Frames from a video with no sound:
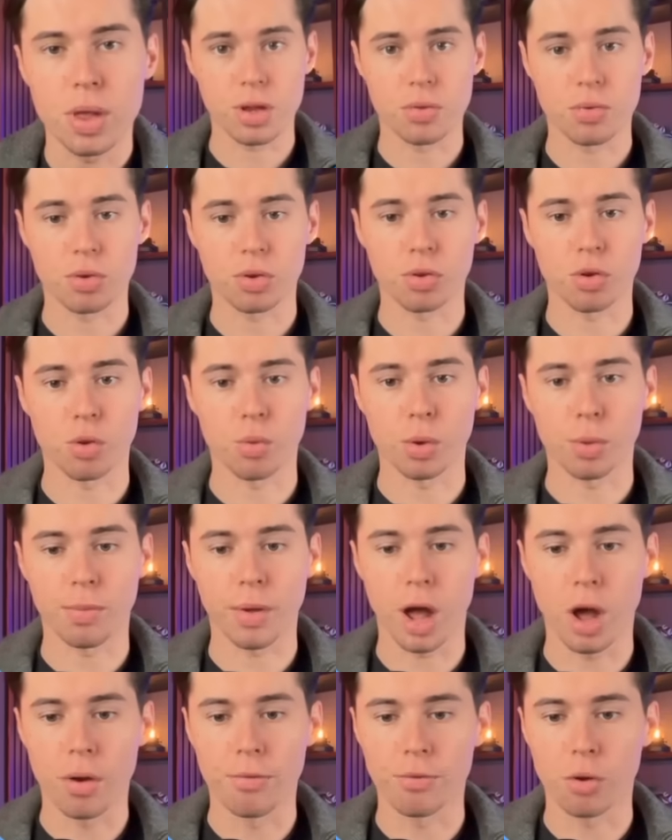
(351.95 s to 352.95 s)
It's a super
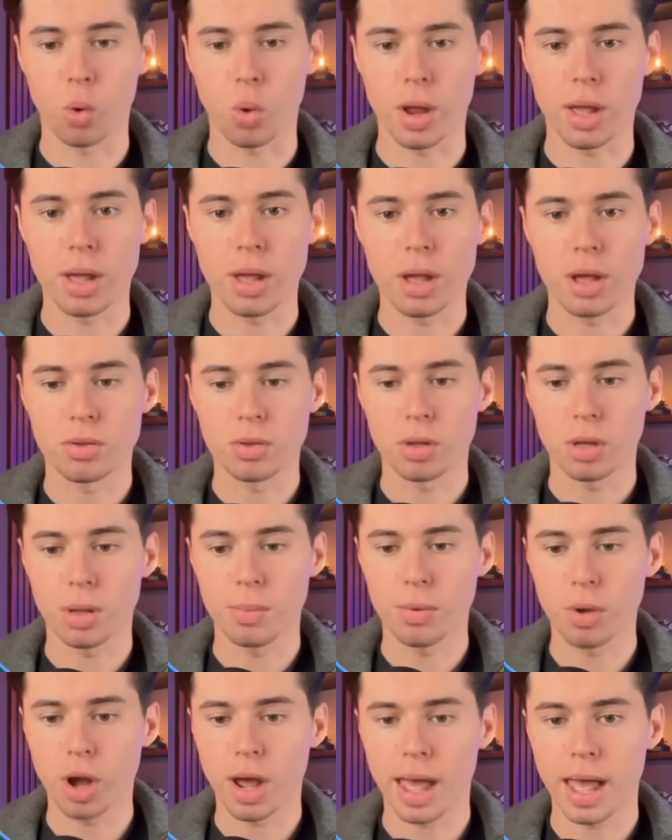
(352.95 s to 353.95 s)
powerful way to
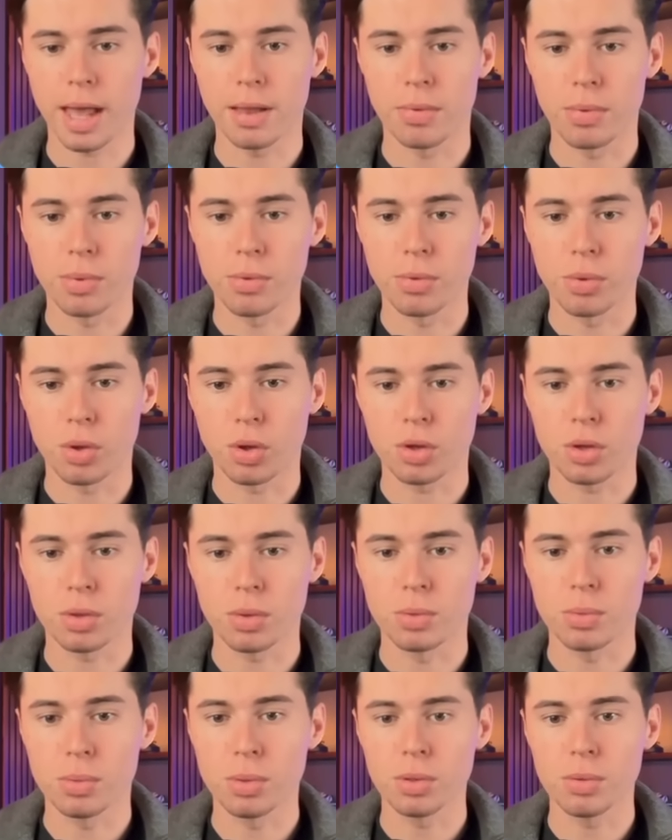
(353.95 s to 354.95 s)
keep your actor's look
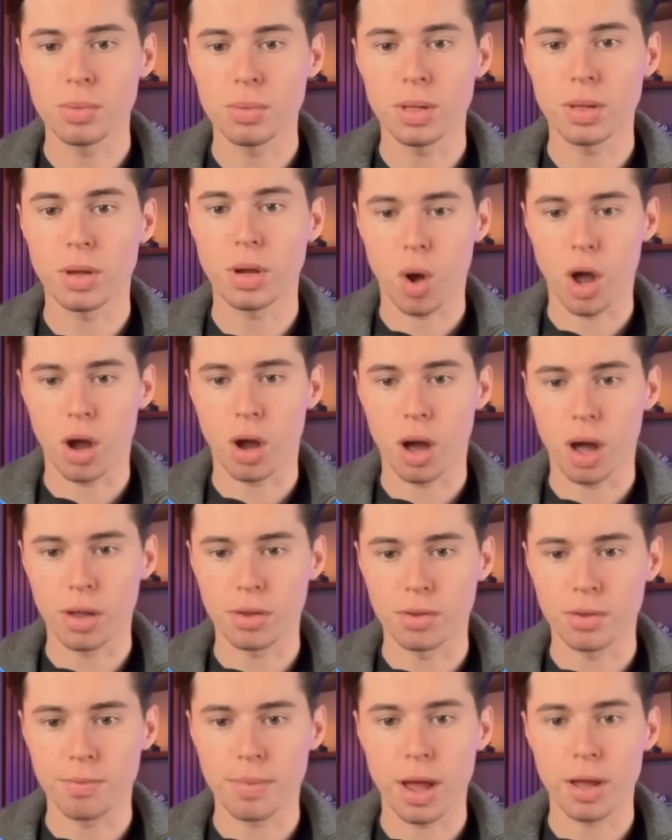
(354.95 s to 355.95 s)
consistent while
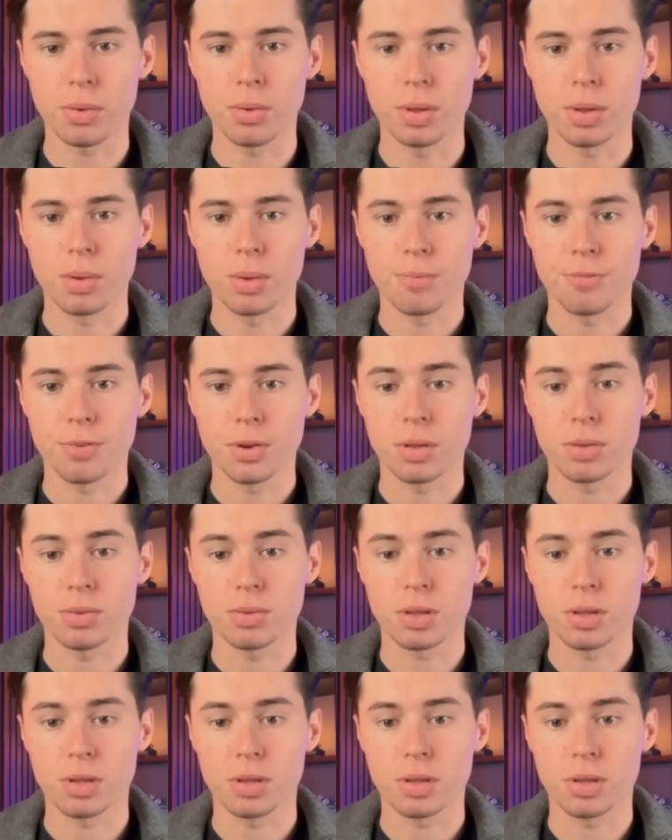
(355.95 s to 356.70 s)
customizing different